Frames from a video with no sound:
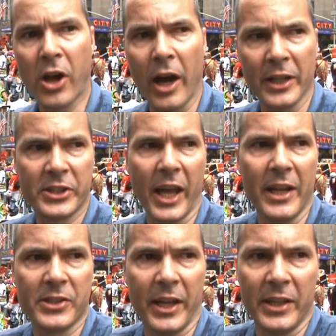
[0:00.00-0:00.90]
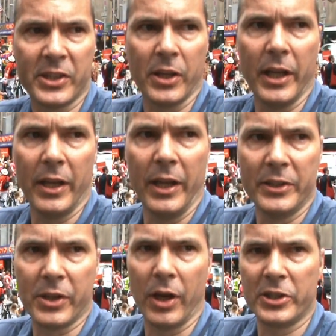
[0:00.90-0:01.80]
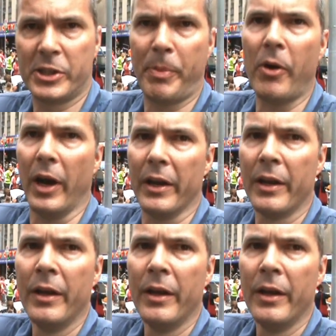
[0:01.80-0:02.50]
gone and said is that it's a spirit.